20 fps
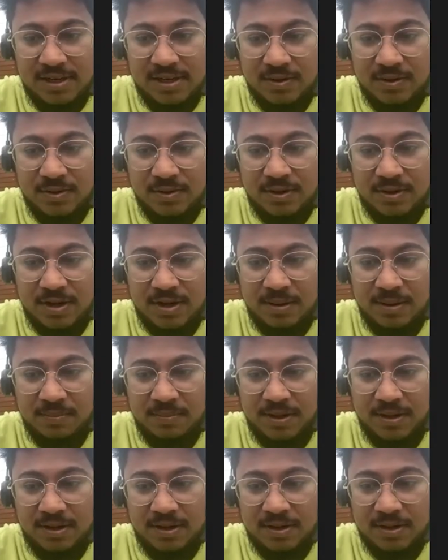good. I
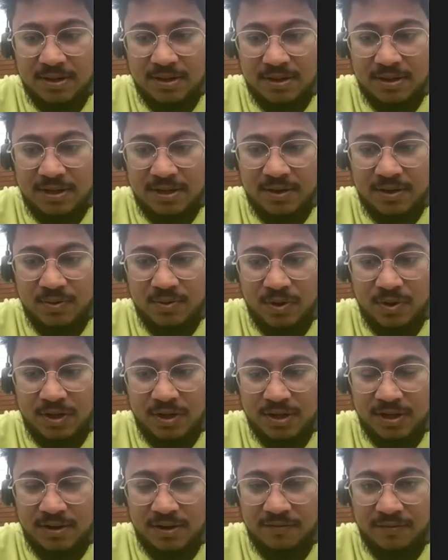mean, they don't
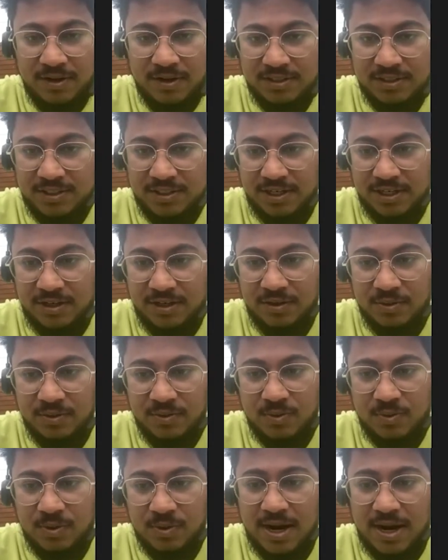differentiate
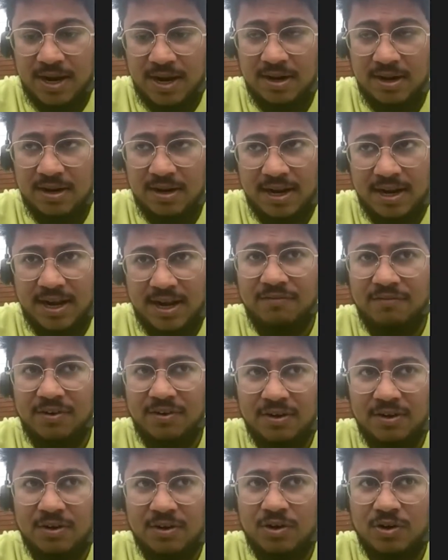you, and I have
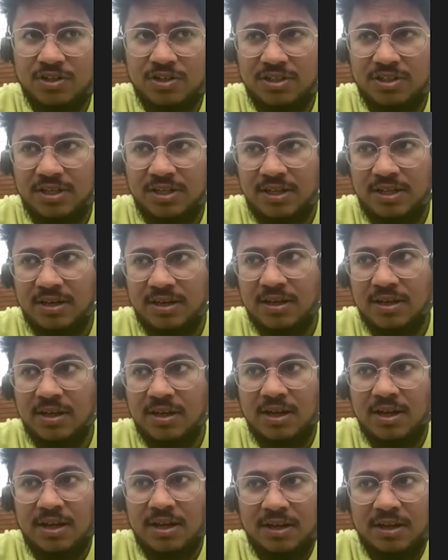not seen
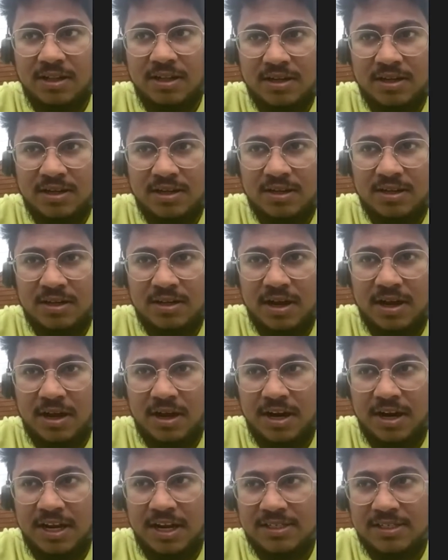the
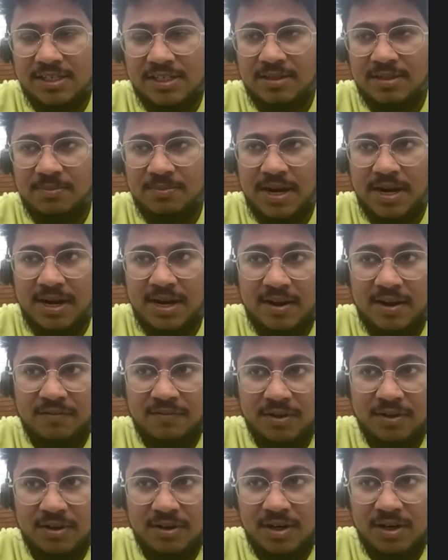racism that I've
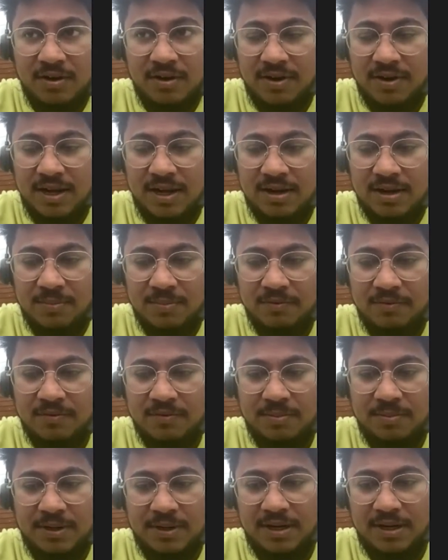heard while coming
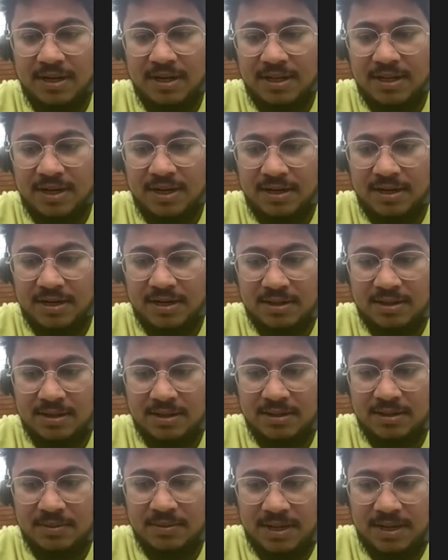from India, that
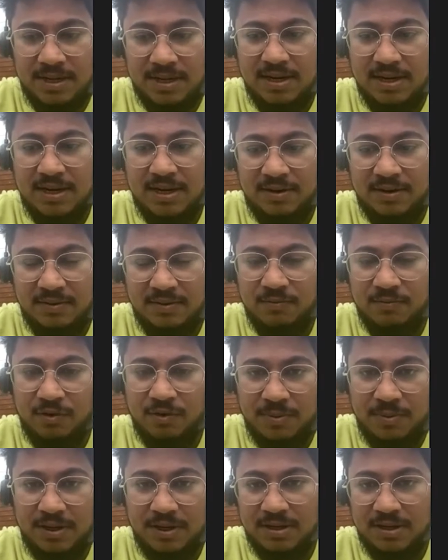Ireland would
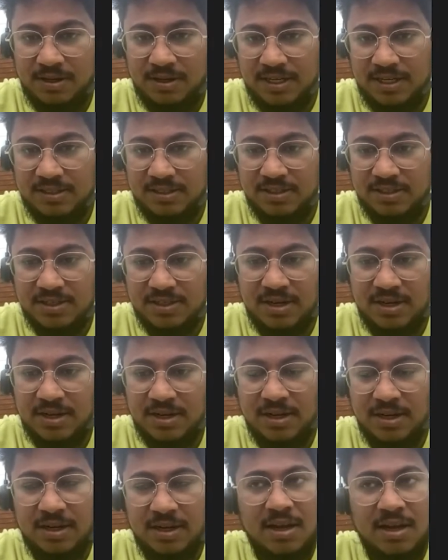be a racist
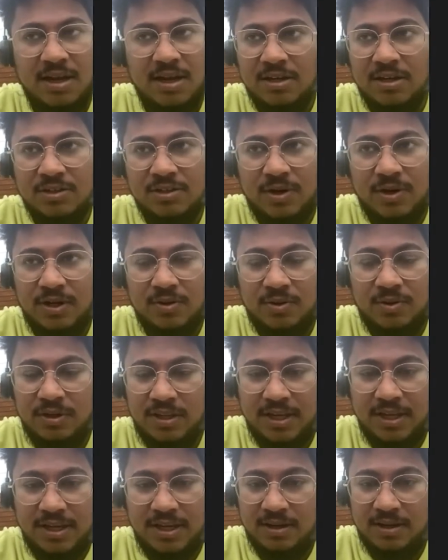country. So I don't
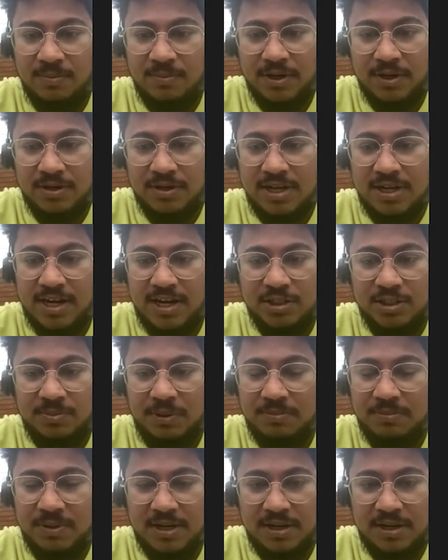think, because Irish
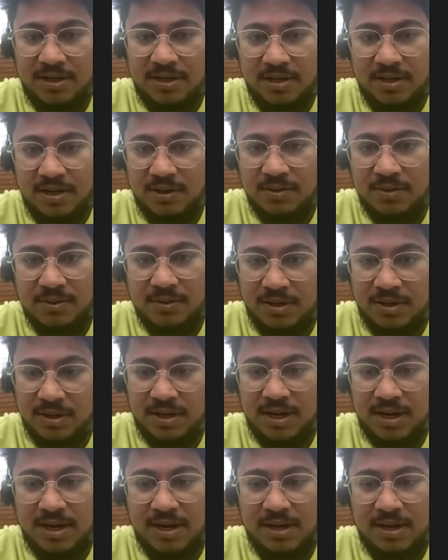people are really good,
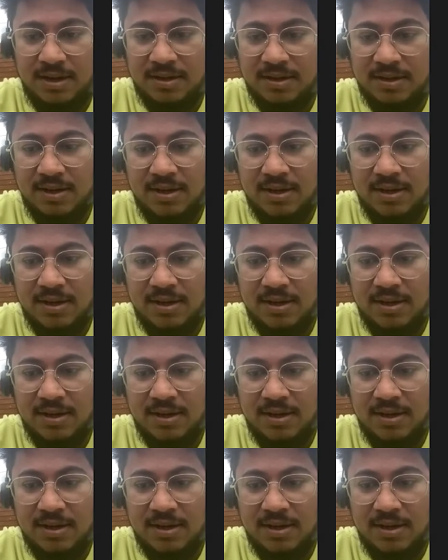and